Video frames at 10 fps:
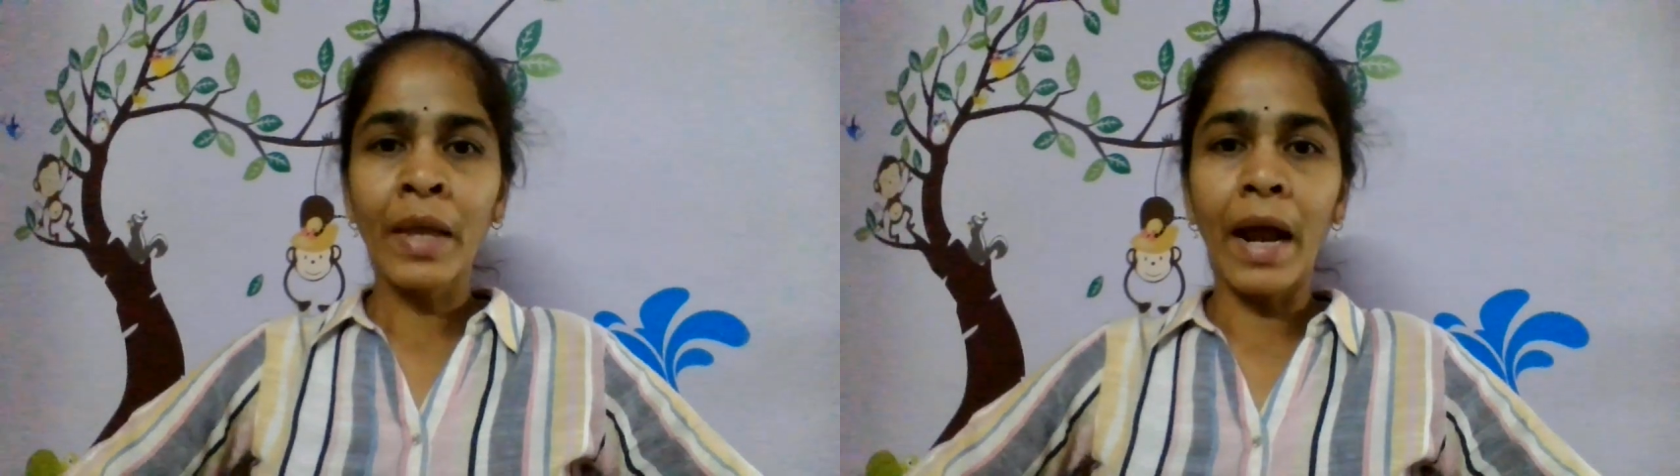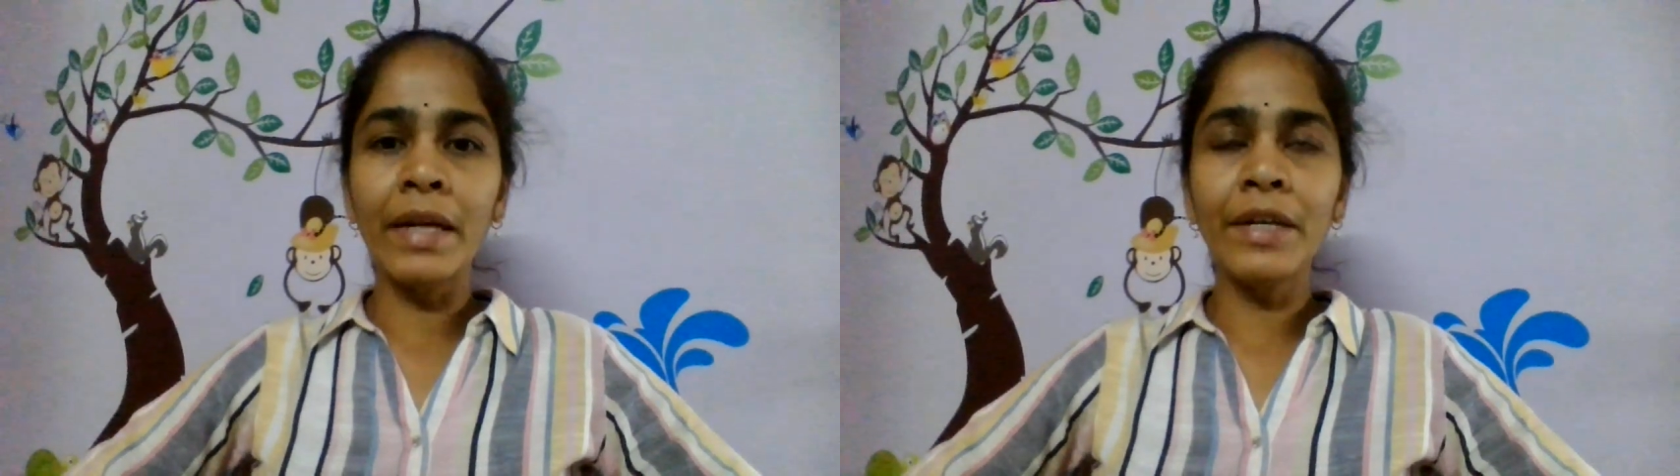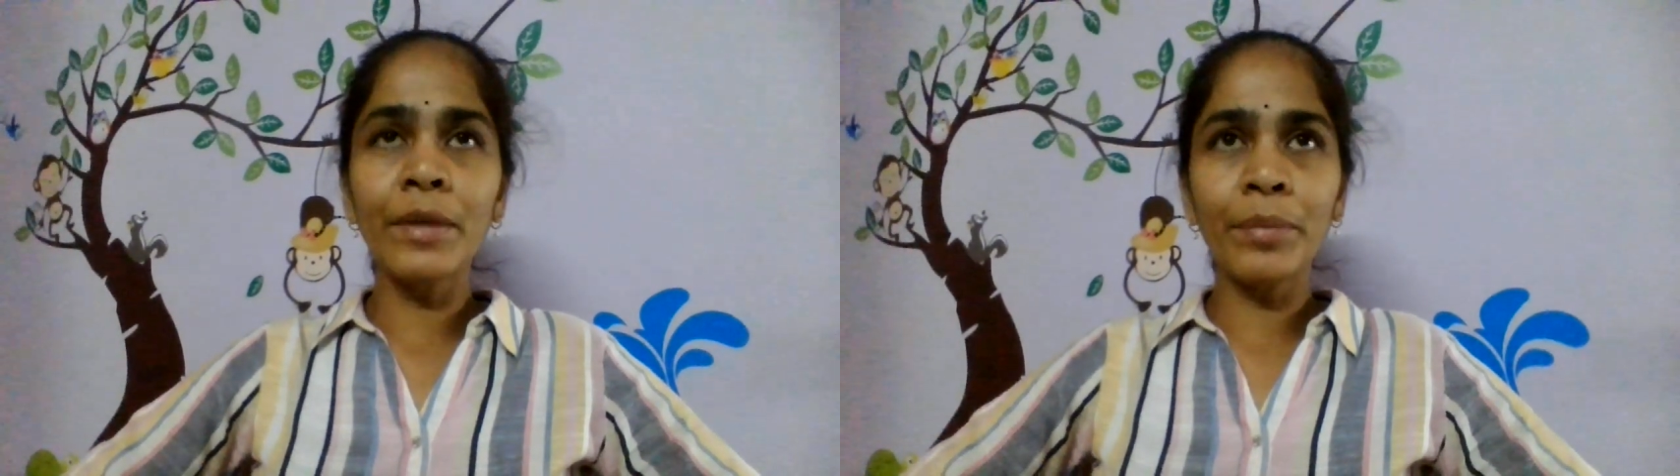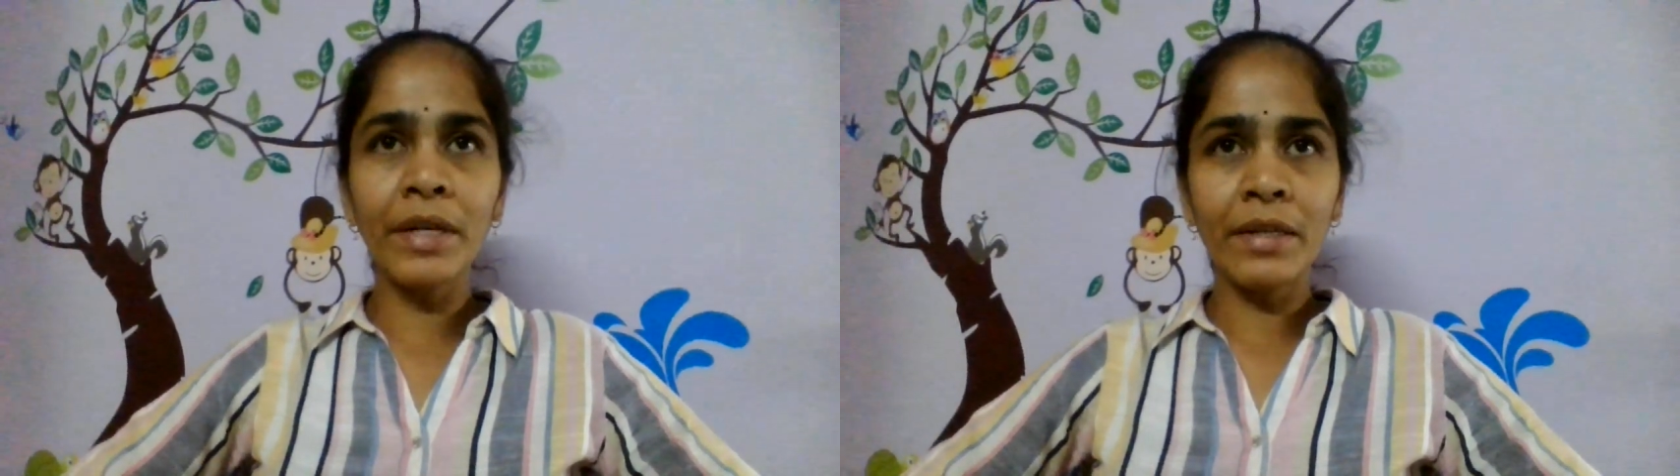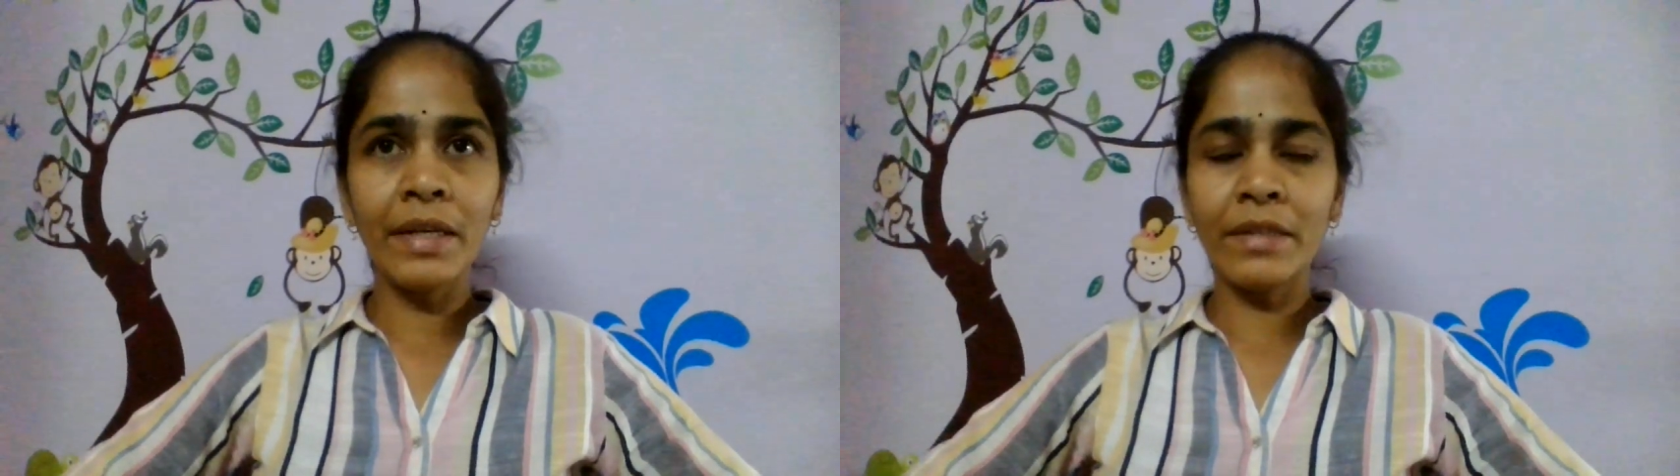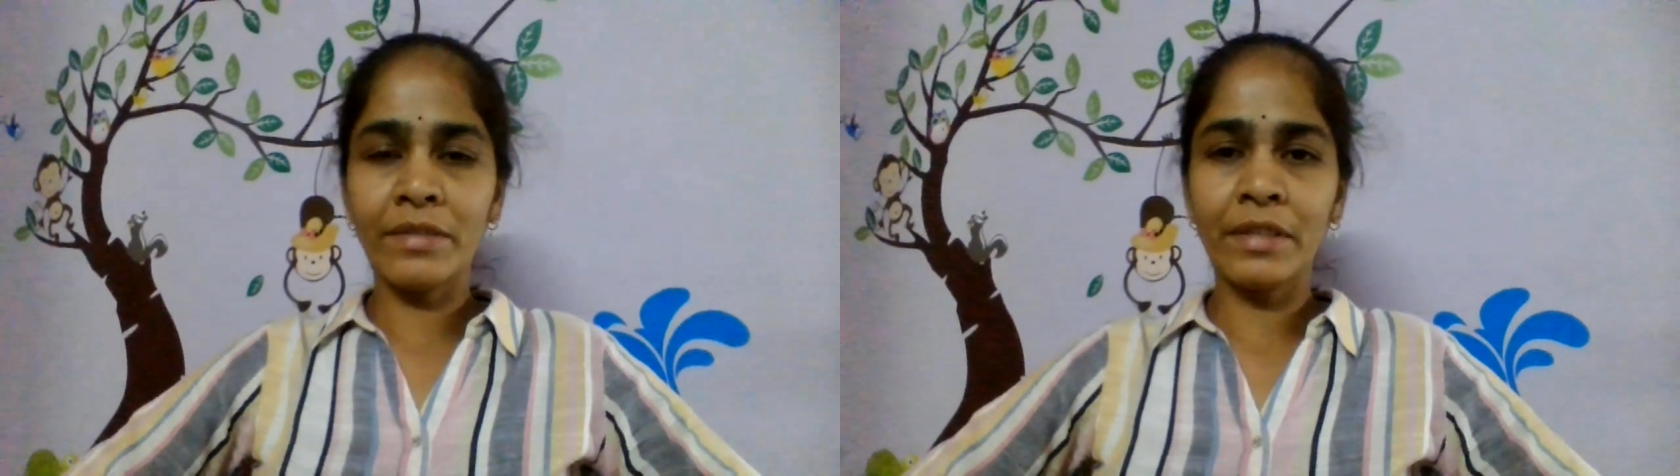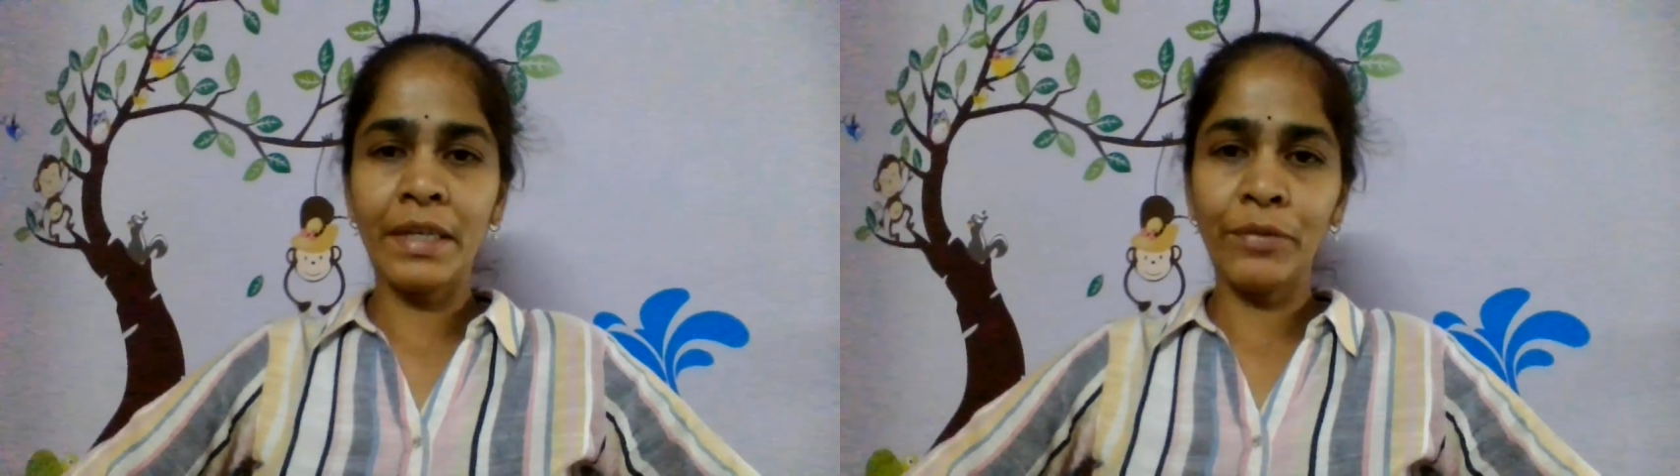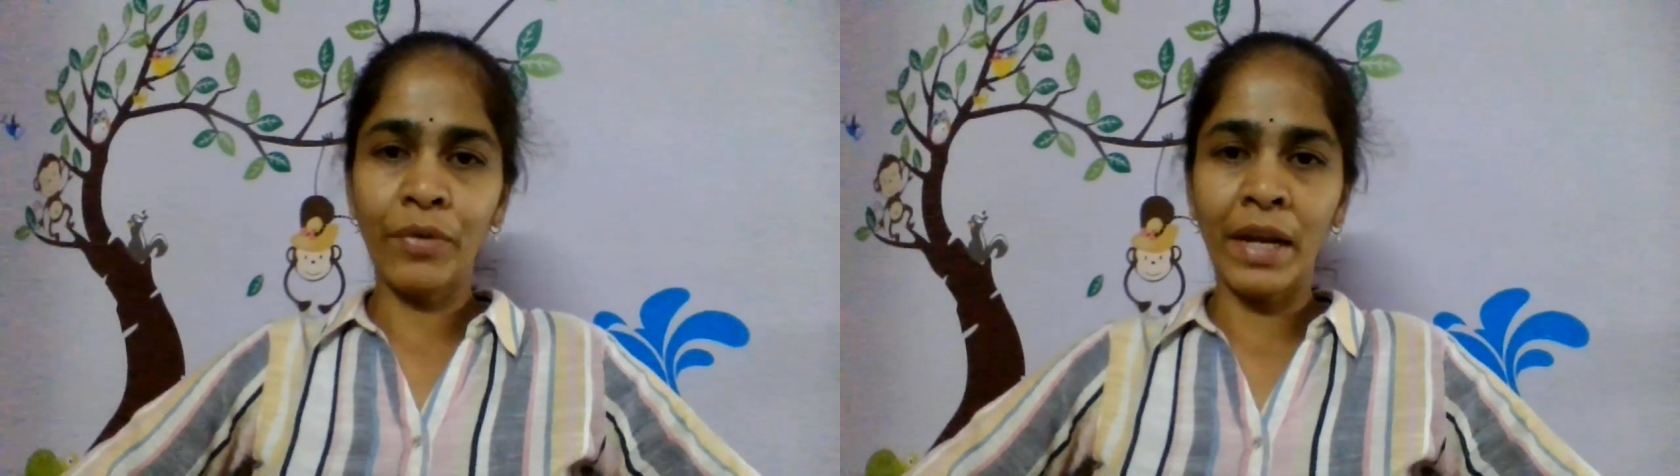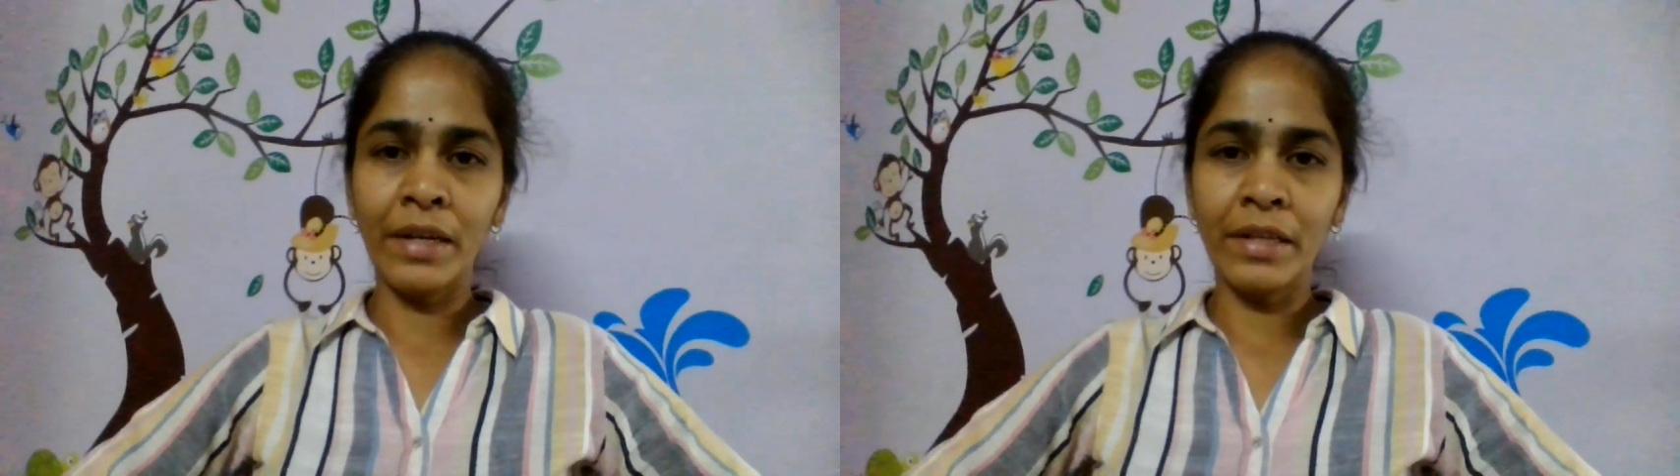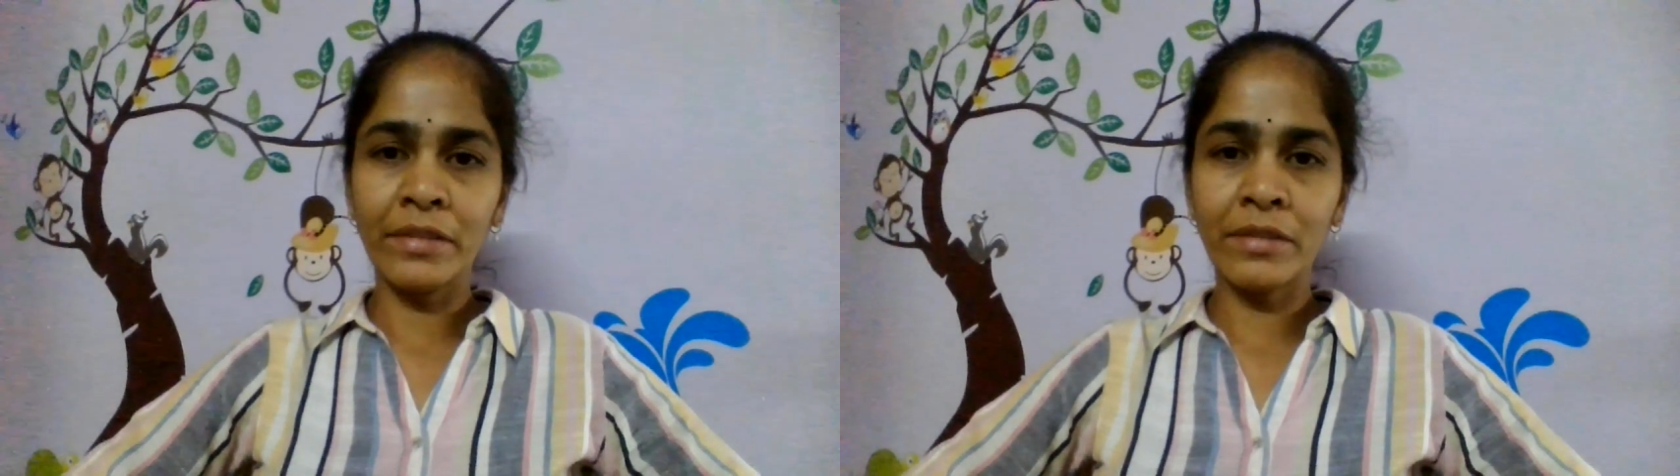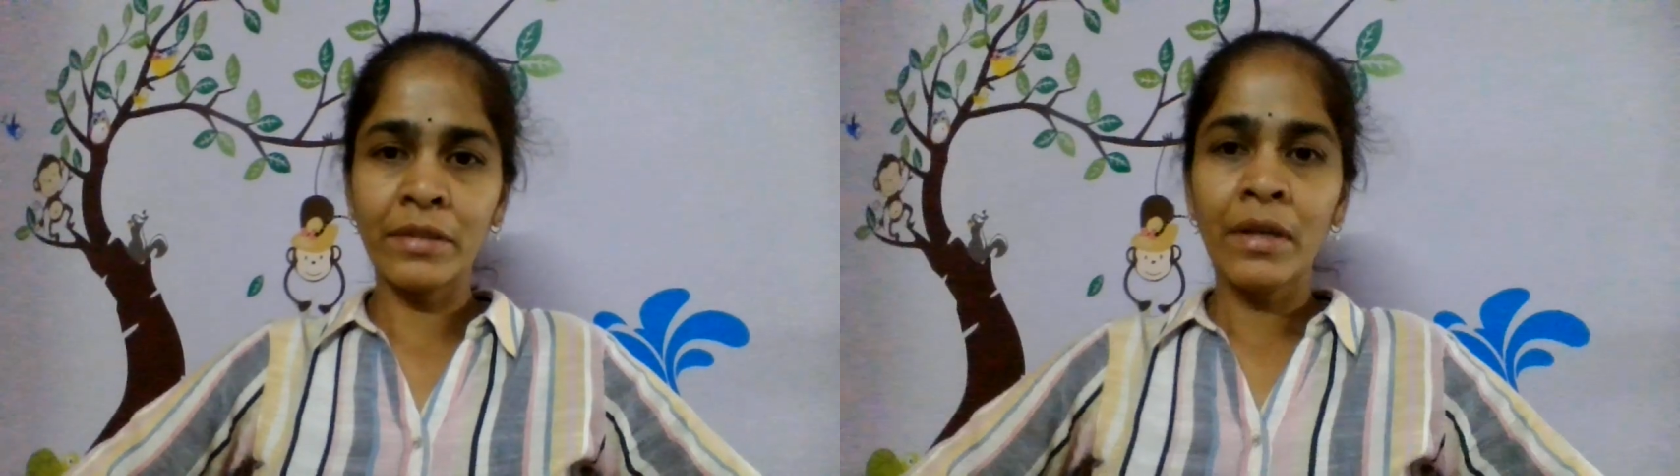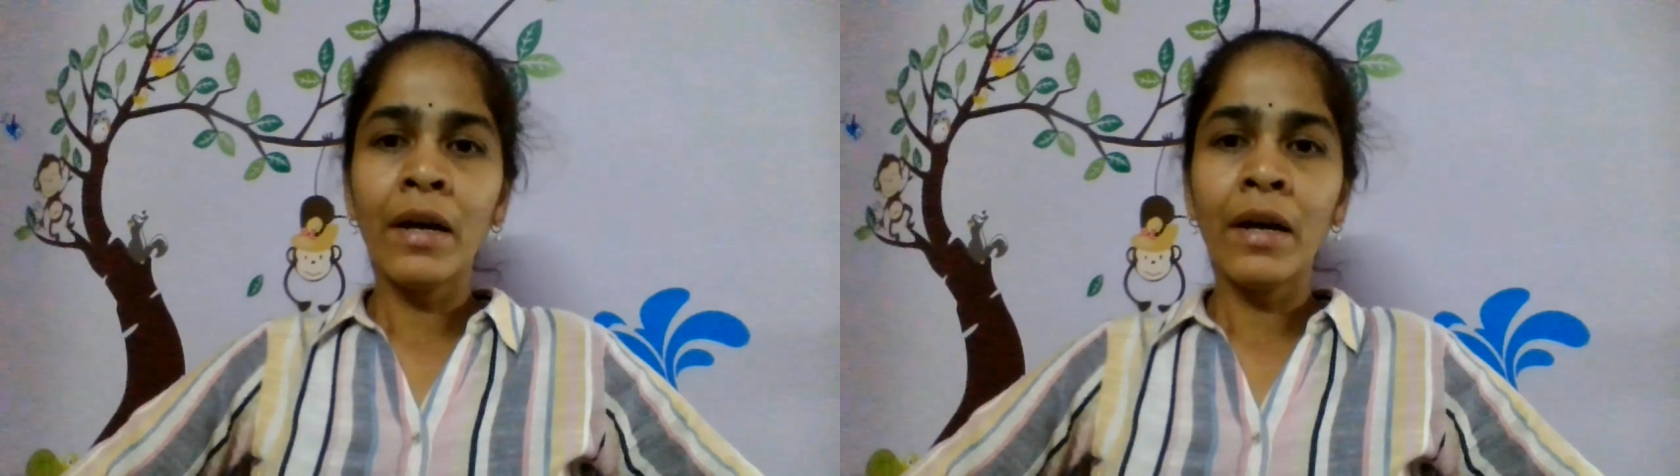and interpret its key findings.